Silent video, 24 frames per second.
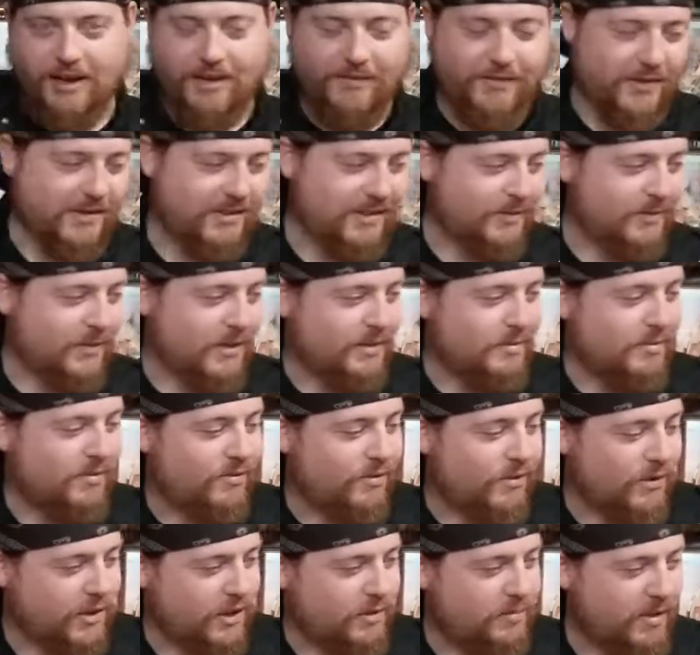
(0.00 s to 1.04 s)
obviously, once
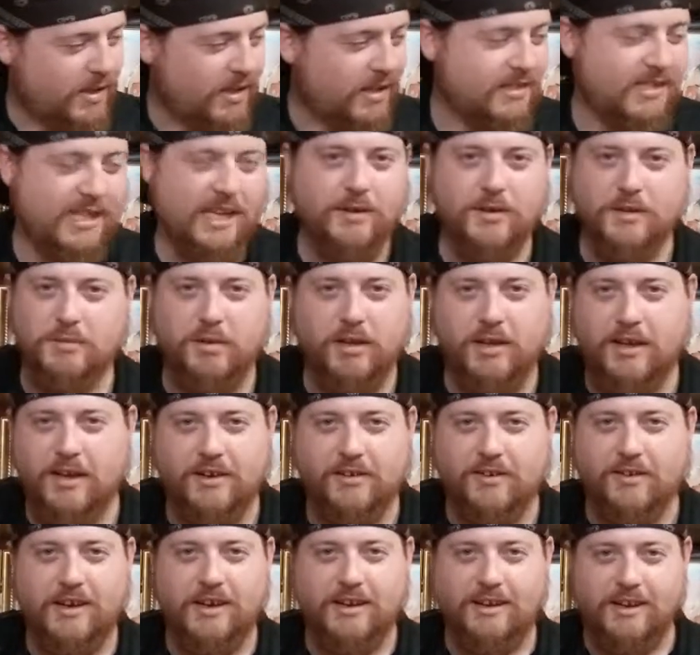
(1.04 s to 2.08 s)
before, just because I was playing
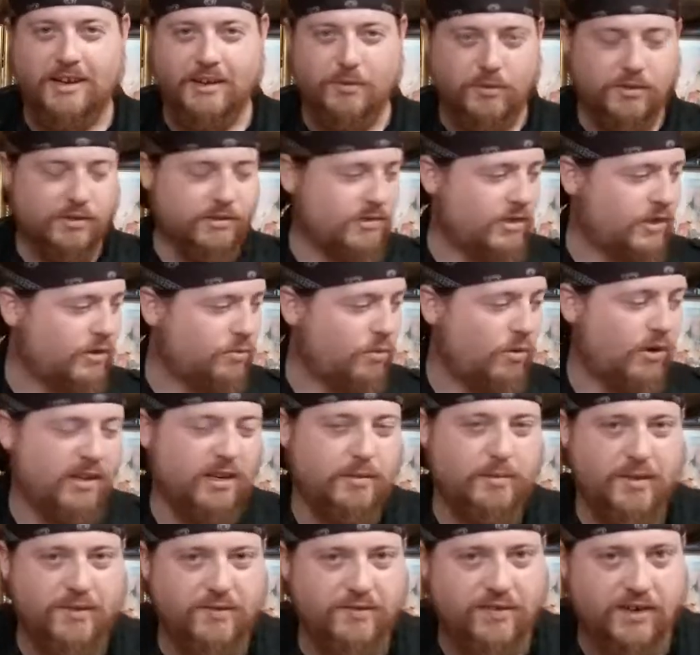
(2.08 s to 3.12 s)
around and I was just wanting
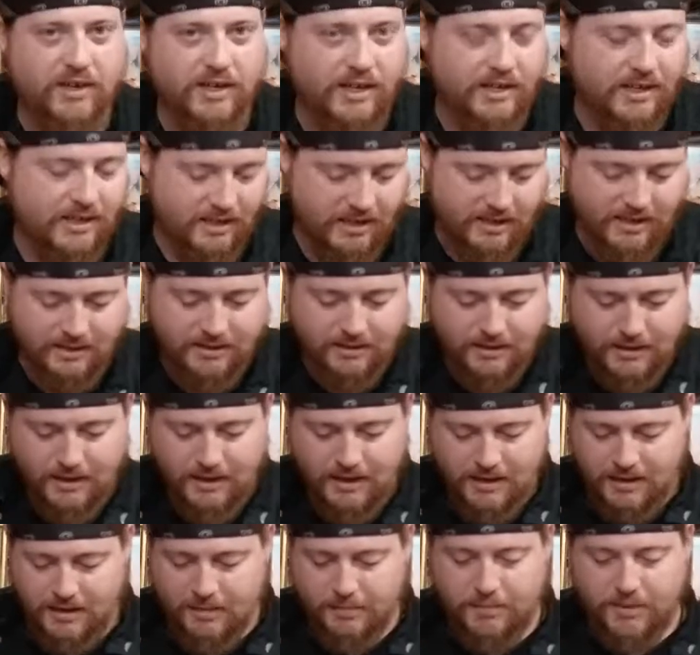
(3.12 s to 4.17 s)
to be funny, I guess.
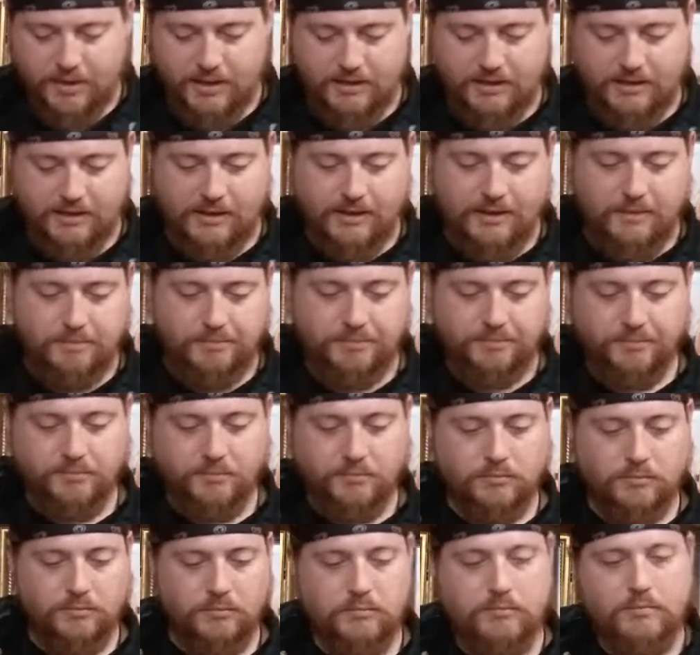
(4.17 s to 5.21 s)
But
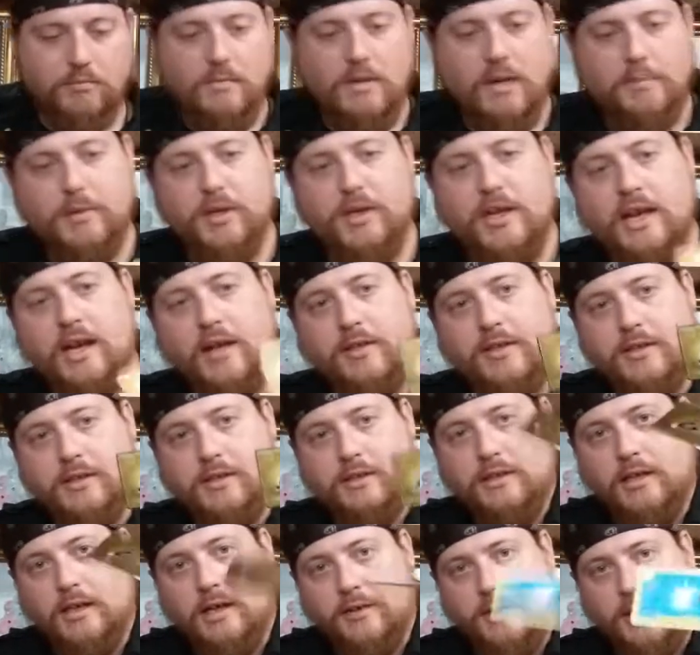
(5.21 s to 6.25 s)
yeah,
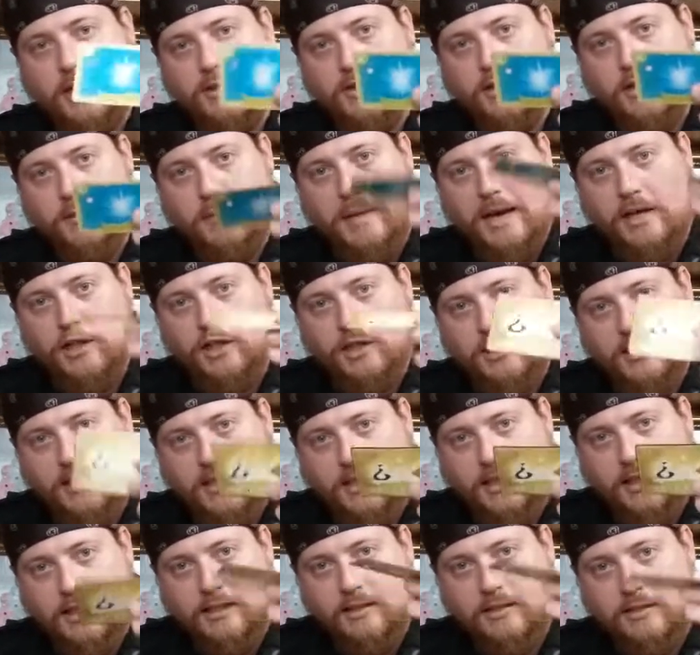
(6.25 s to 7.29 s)
these are the magic
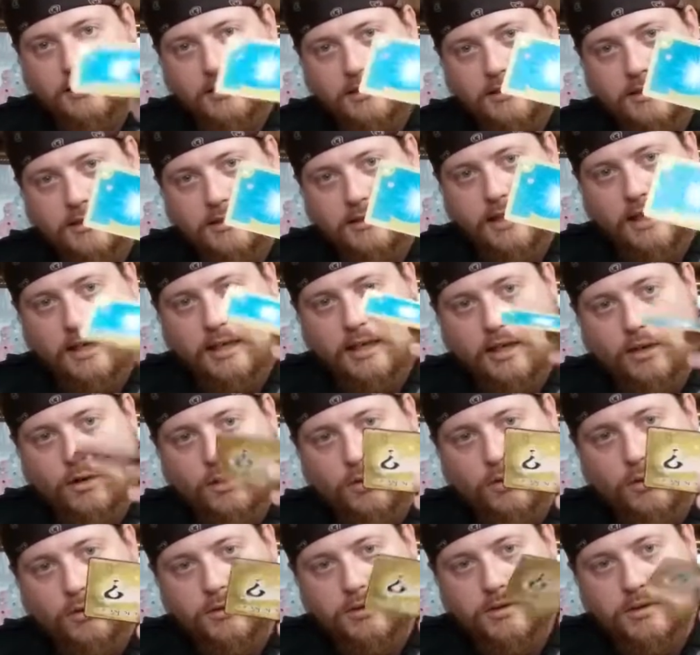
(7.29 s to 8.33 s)
tickets that he
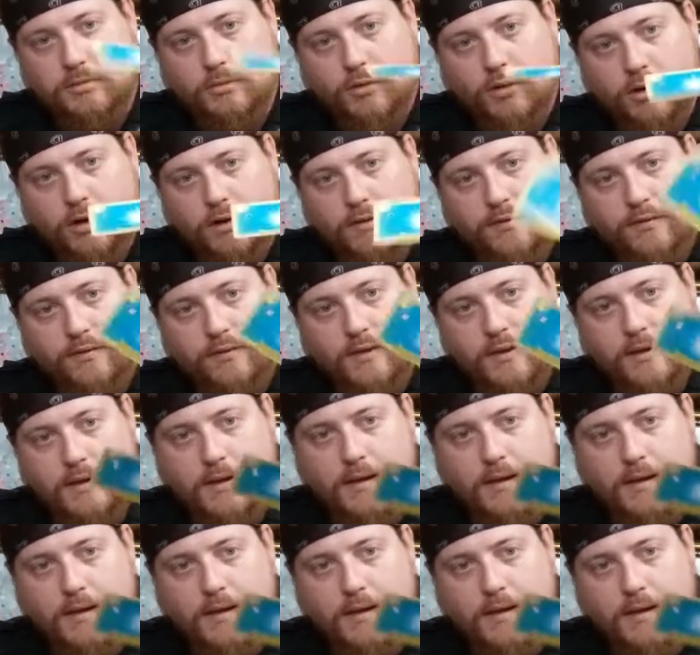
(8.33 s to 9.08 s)
holds to morph.